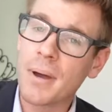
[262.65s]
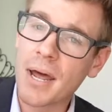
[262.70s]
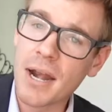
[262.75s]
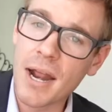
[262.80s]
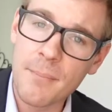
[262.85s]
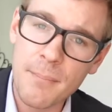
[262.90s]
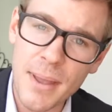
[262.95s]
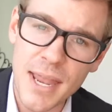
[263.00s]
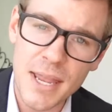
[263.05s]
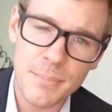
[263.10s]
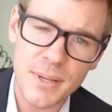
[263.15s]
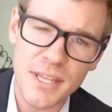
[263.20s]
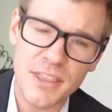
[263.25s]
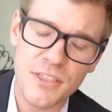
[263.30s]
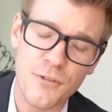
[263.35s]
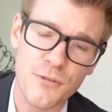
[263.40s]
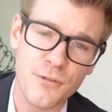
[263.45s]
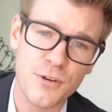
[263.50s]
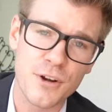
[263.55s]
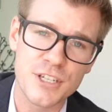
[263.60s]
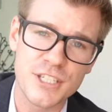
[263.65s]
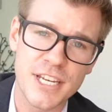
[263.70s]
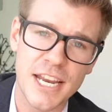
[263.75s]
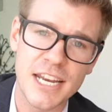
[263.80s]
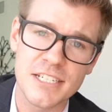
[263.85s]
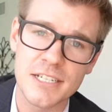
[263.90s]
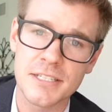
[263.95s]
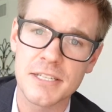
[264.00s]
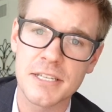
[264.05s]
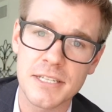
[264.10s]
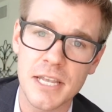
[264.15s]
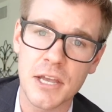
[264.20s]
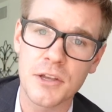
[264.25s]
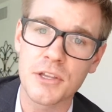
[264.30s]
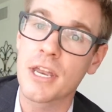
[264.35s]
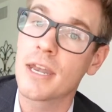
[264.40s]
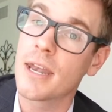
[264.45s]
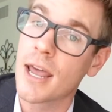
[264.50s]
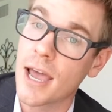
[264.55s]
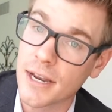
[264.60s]
But I may be the first agent to tell
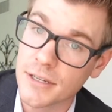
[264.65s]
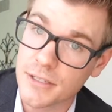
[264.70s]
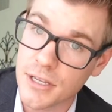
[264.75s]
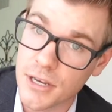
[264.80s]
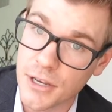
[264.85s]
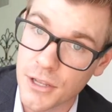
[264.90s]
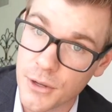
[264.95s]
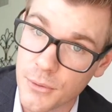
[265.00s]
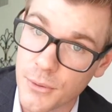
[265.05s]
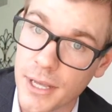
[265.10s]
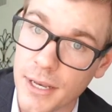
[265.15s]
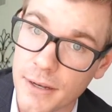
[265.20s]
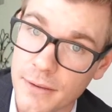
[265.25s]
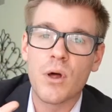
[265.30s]
you not to do it.